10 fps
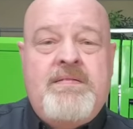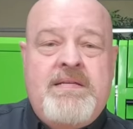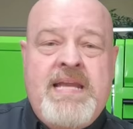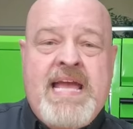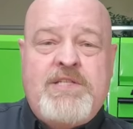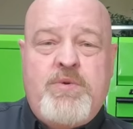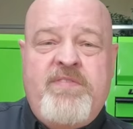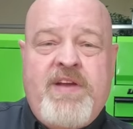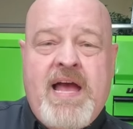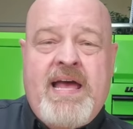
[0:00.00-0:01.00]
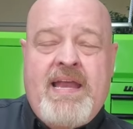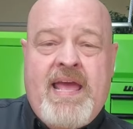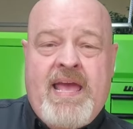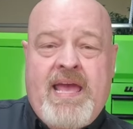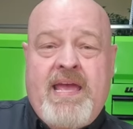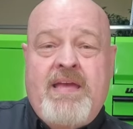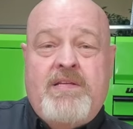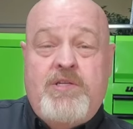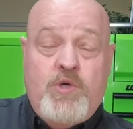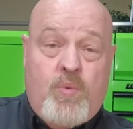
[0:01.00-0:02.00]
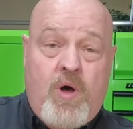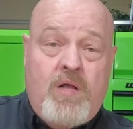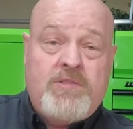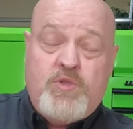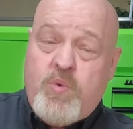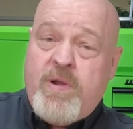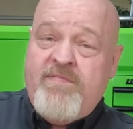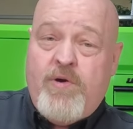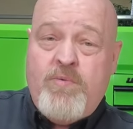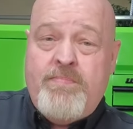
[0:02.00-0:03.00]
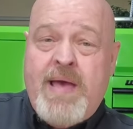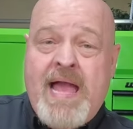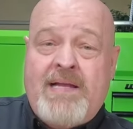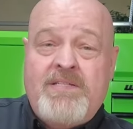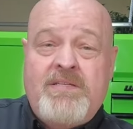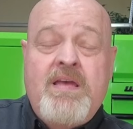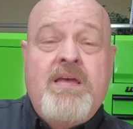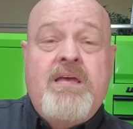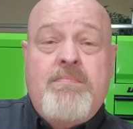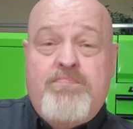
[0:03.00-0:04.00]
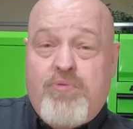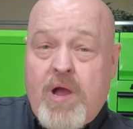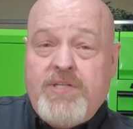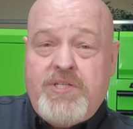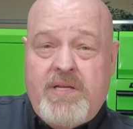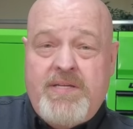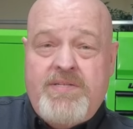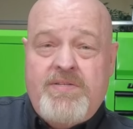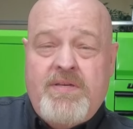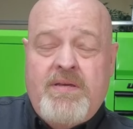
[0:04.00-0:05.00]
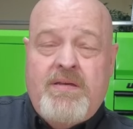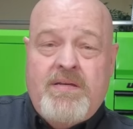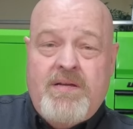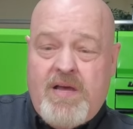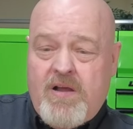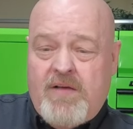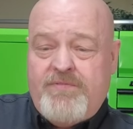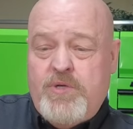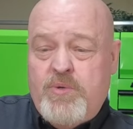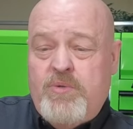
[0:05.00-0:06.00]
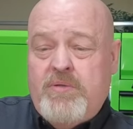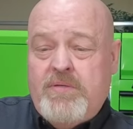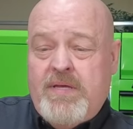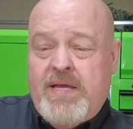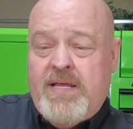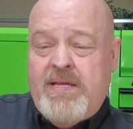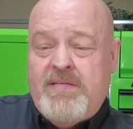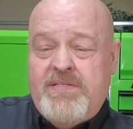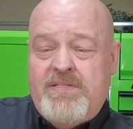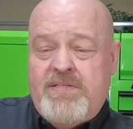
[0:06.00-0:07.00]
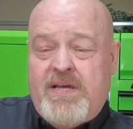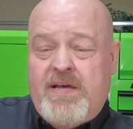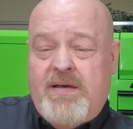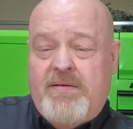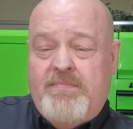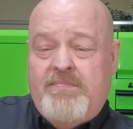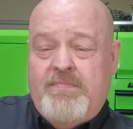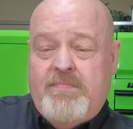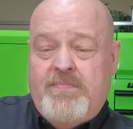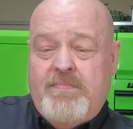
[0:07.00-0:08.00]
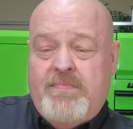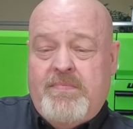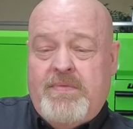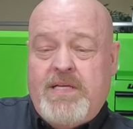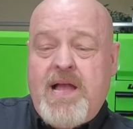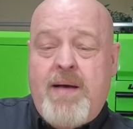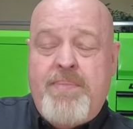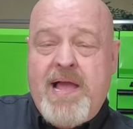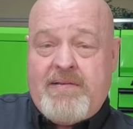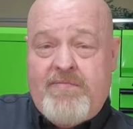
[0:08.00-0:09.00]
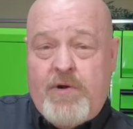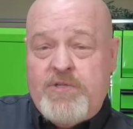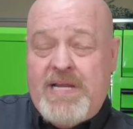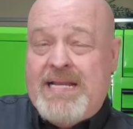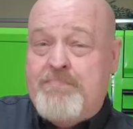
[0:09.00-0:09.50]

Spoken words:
Next, we've got a Dewalt 20 volt Max brushless cutoff tool. It is the compact version,